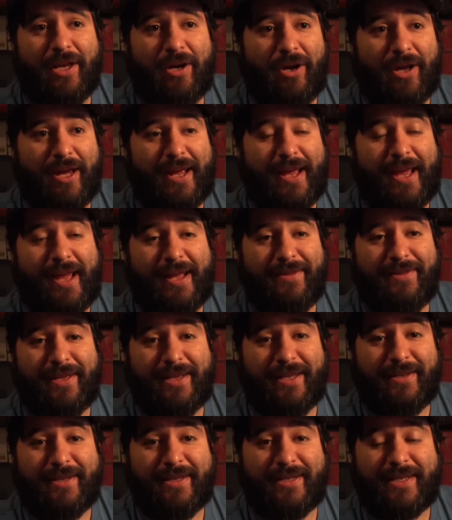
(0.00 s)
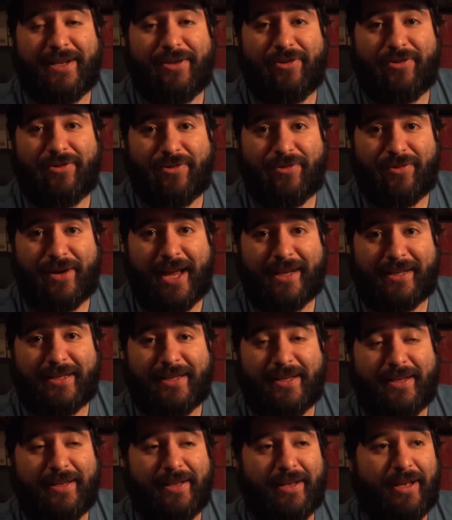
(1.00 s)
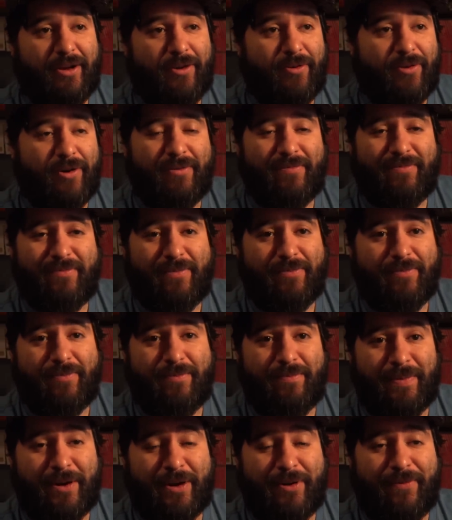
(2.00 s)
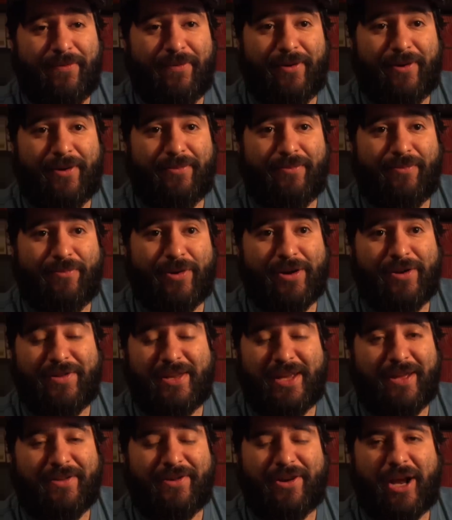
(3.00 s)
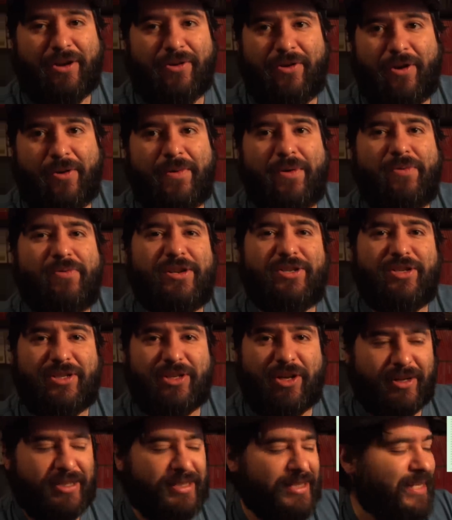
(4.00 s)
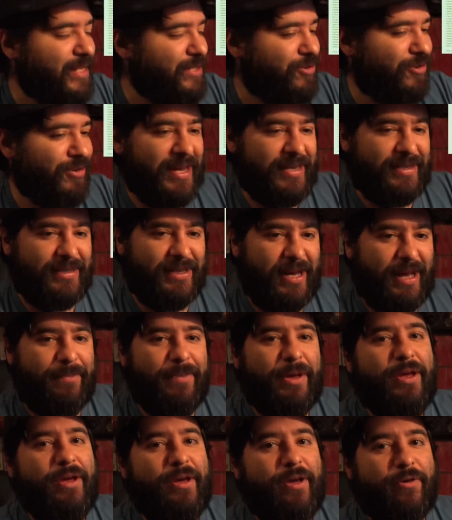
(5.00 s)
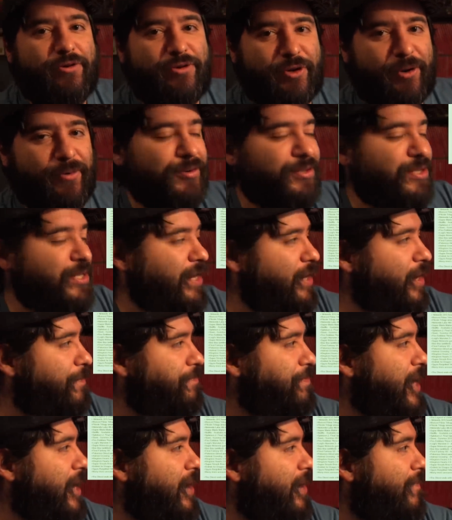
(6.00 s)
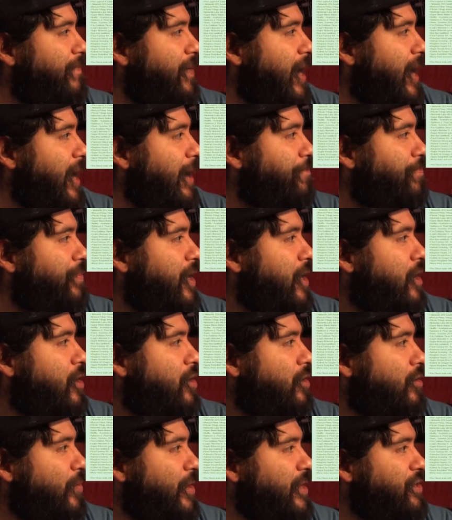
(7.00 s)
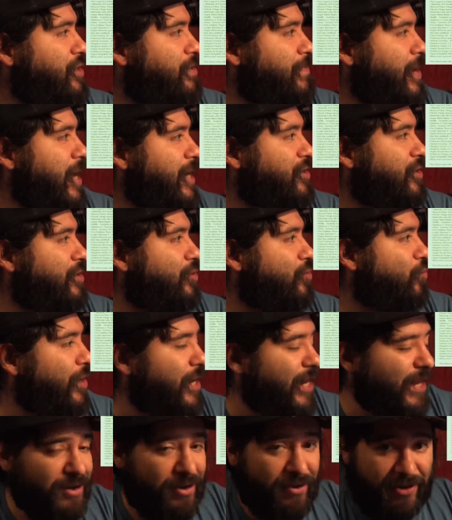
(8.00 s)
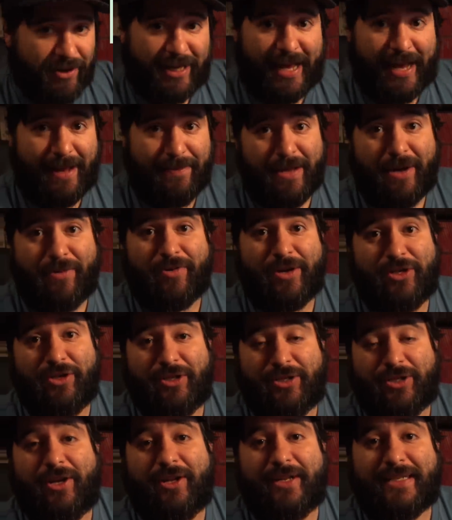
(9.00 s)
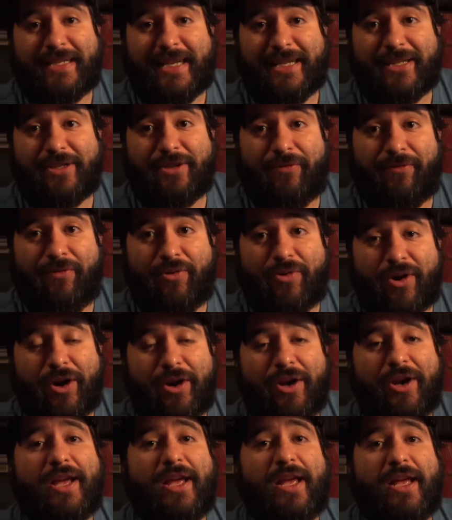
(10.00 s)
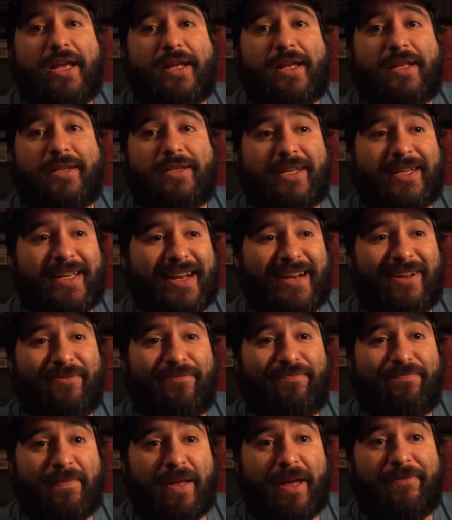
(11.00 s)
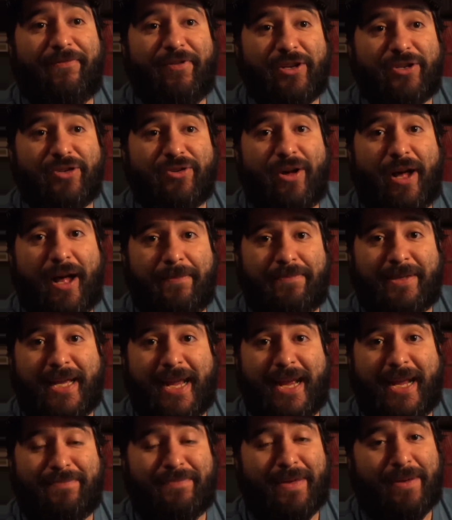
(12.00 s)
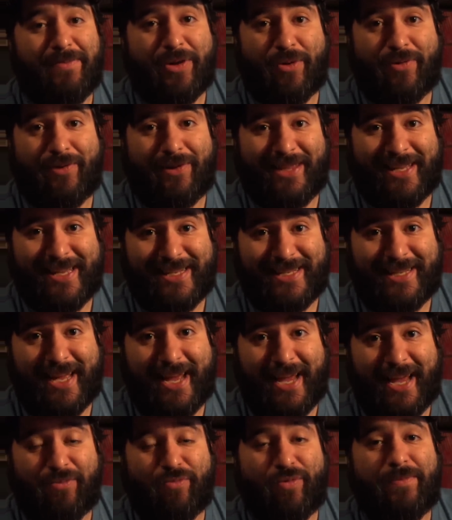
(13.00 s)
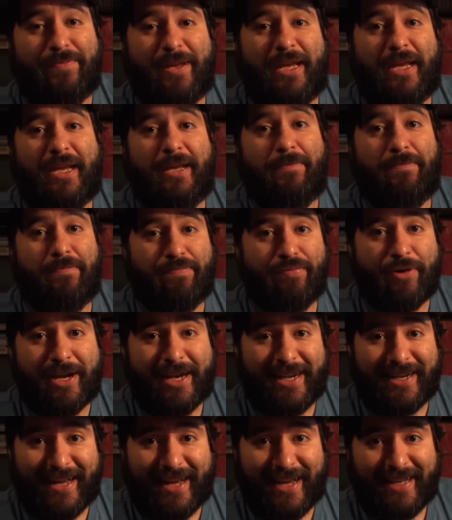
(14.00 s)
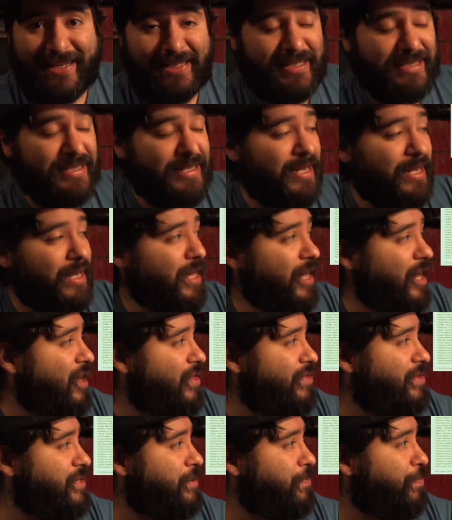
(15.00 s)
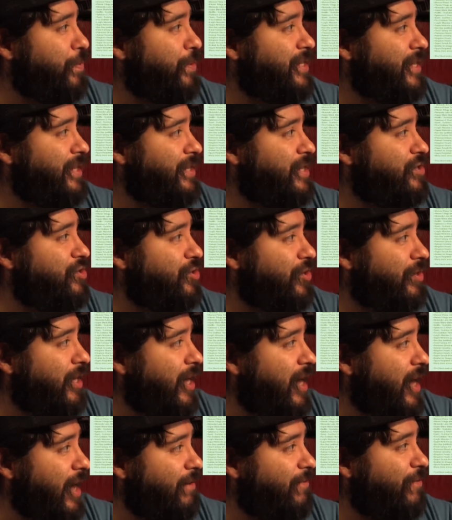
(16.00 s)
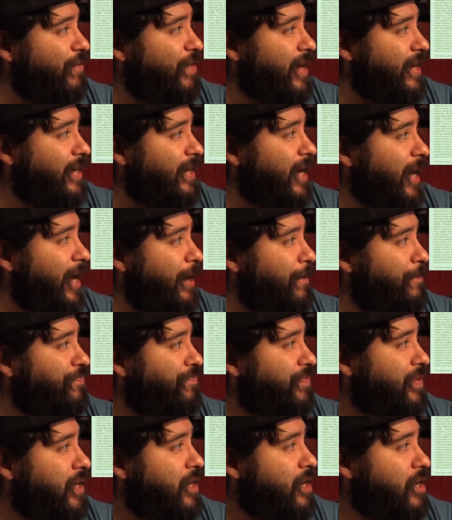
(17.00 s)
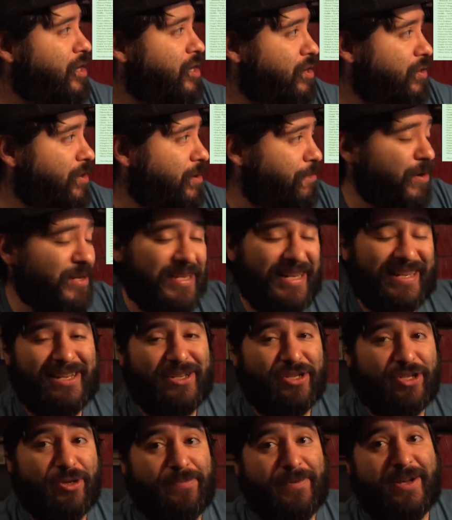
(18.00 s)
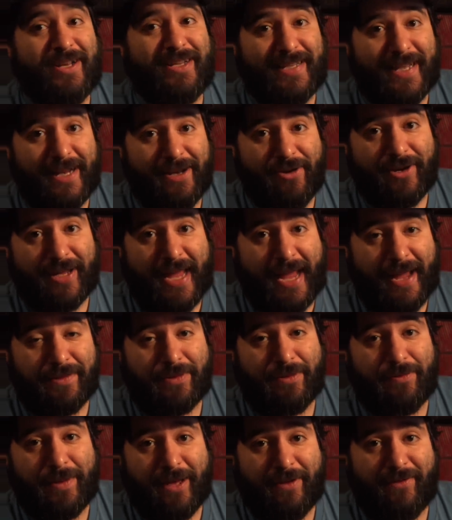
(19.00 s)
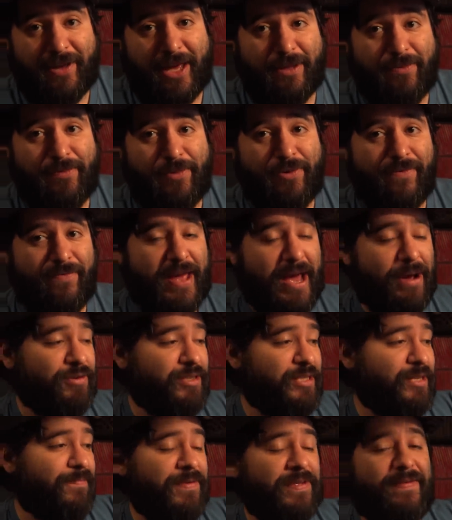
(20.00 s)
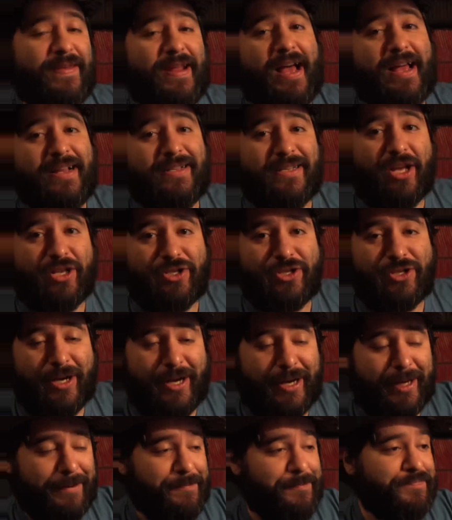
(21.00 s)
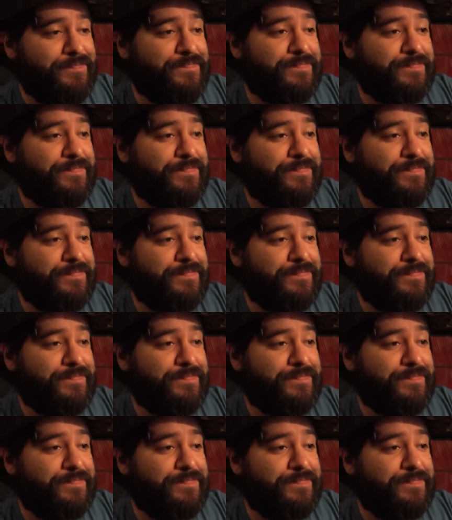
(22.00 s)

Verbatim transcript: and the Nintendo Direct, or both, or one or the other, I don't know, but we just saw a teaser last time. Sure, we'll see an update on that. Luigi's Mansion three, another game that we just saw a teaser for. To get an official update, maybe a release date, would be pretty nice. Uh, this is predicted in July for that game. They're predicting Super Nintendo games will be available, and that was something that I touched on